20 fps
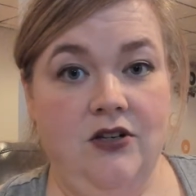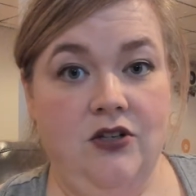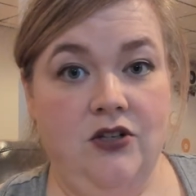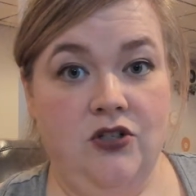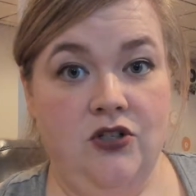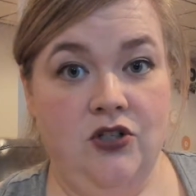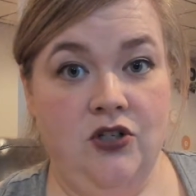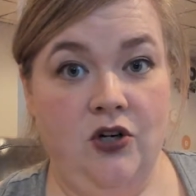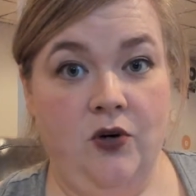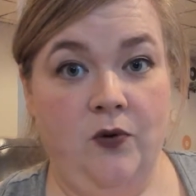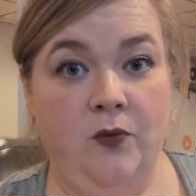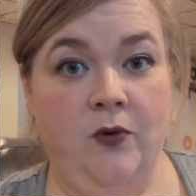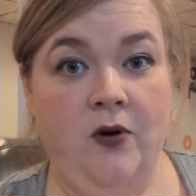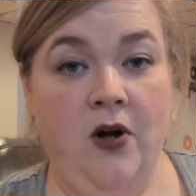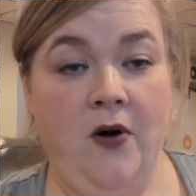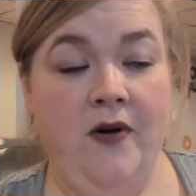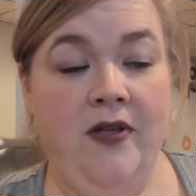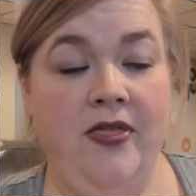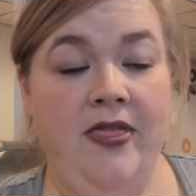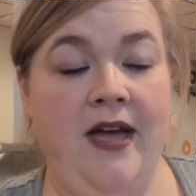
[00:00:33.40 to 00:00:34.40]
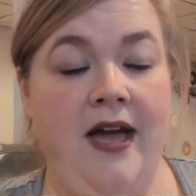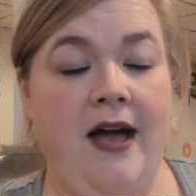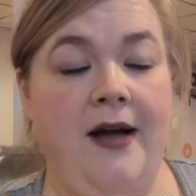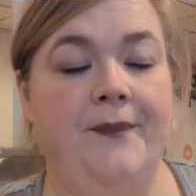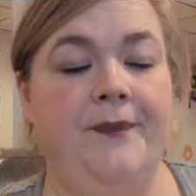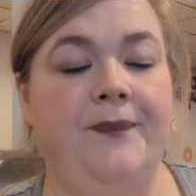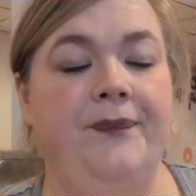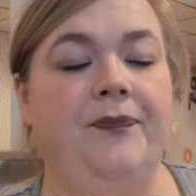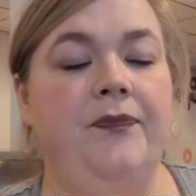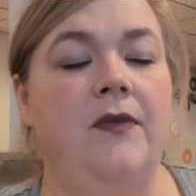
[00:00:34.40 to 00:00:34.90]
Sure, we'll go with that.
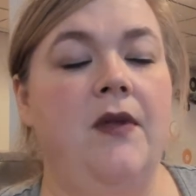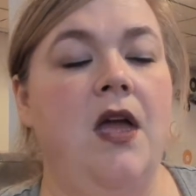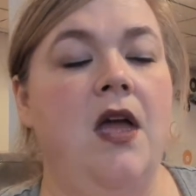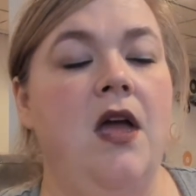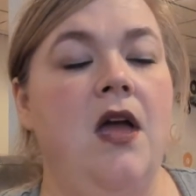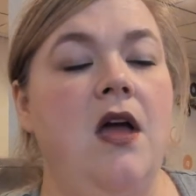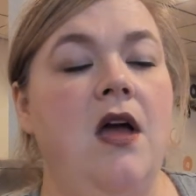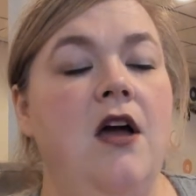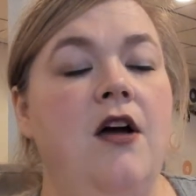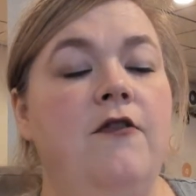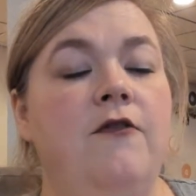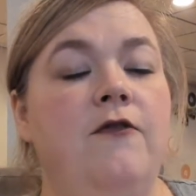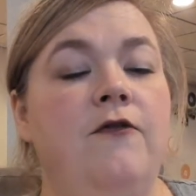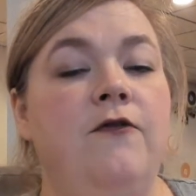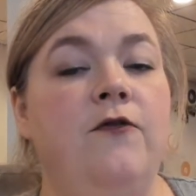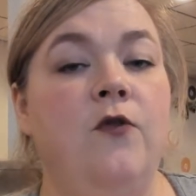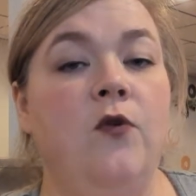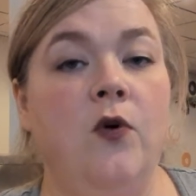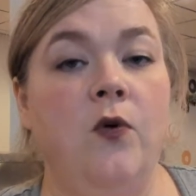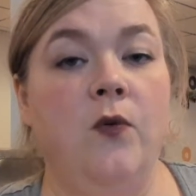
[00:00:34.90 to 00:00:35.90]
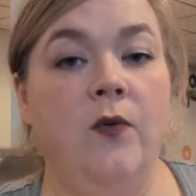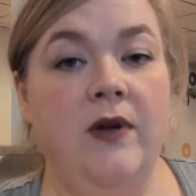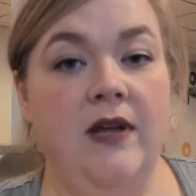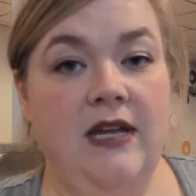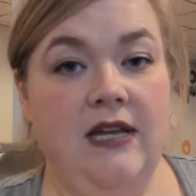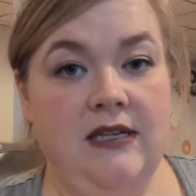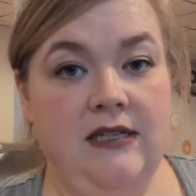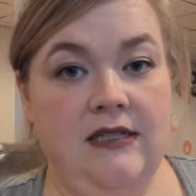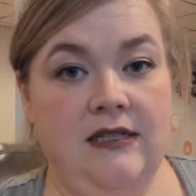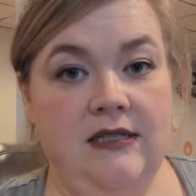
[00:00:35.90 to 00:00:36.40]
4
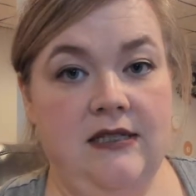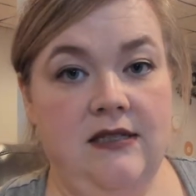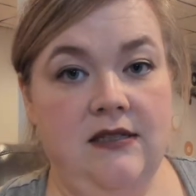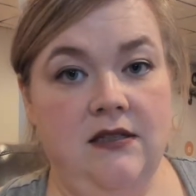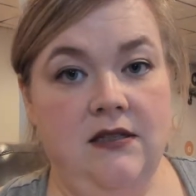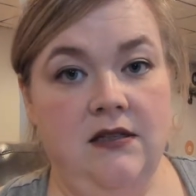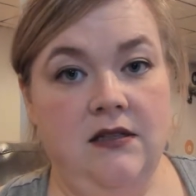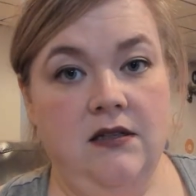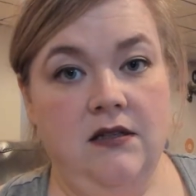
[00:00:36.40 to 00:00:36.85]
weeks